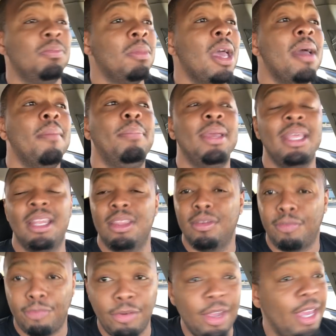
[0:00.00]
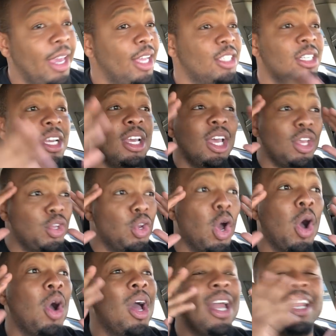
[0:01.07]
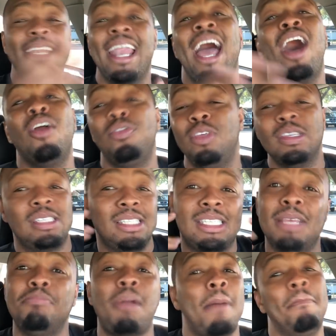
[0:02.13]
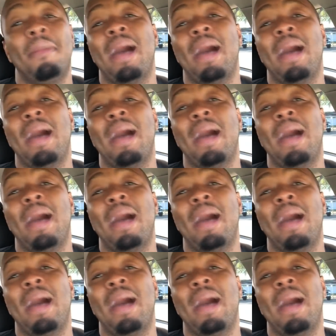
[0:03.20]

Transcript: and being in the fridge. You know, now this is in my